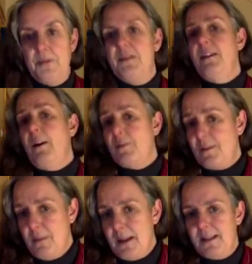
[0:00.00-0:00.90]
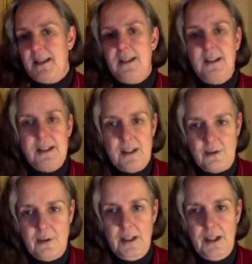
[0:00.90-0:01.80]
and that was amazing and this is
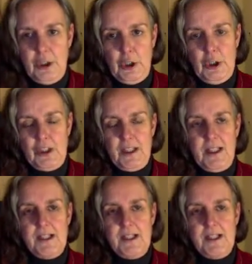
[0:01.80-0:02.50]
really good. And